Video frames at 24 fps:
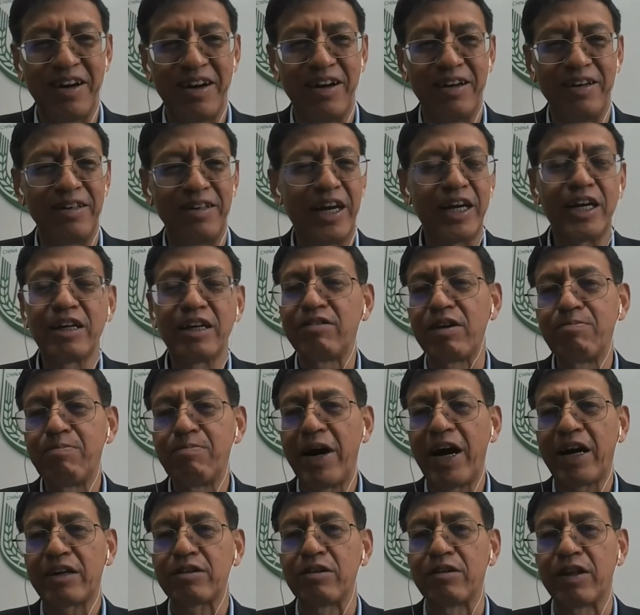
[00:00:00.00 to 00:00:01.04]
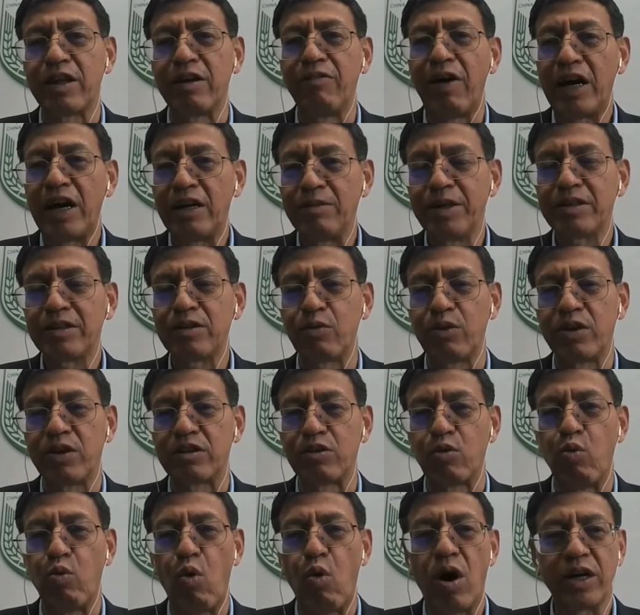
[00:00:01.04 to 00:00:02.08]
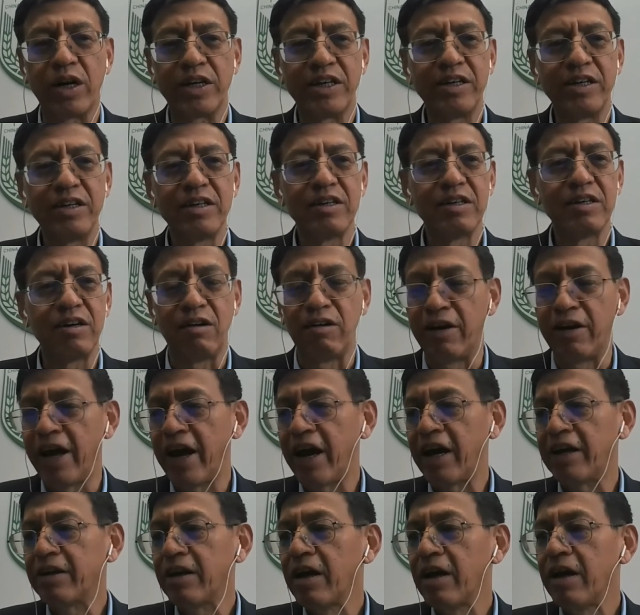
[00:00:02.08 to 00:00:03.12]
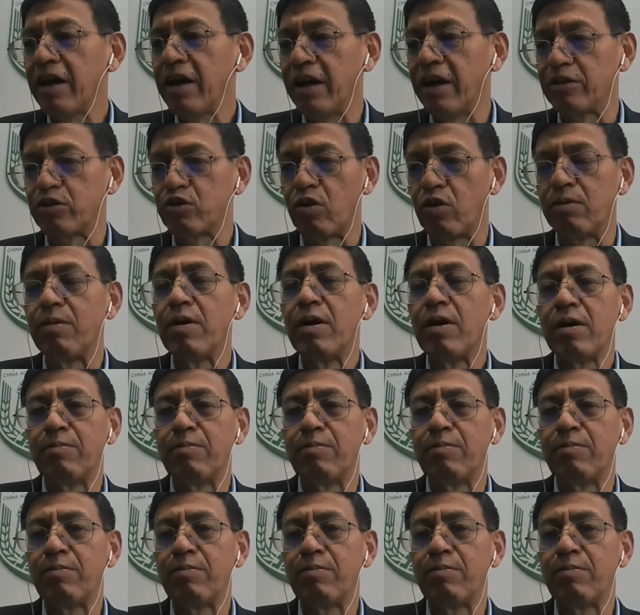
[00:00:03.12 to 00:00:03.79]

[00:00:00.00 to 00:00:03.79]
negative impact on the environment, whether it's water or land and so on.